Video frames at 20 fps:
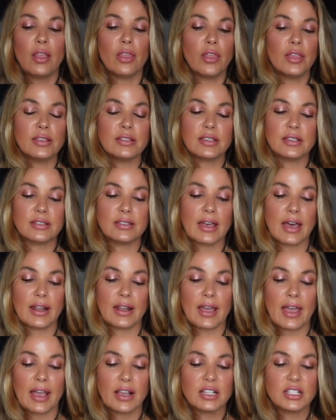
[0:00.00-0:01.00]
This is
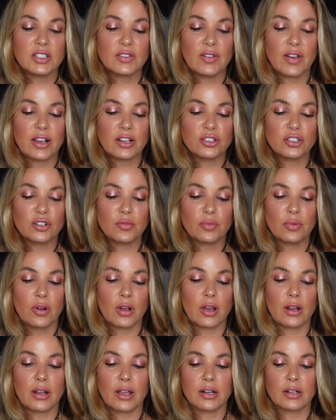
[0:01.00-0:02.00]
that X Factor
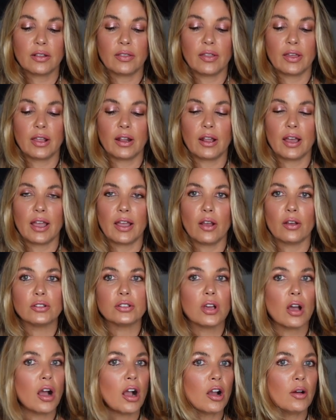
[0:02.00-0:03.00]
product that I
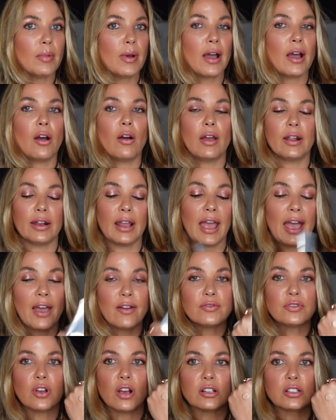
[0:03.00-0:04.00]
talk about and
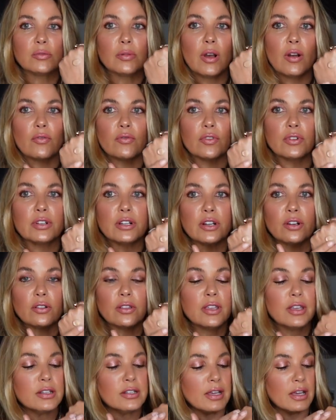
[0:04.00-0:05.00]
have talked about for
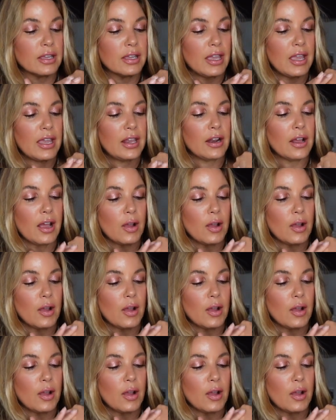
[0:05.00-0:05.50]
nearly a decade.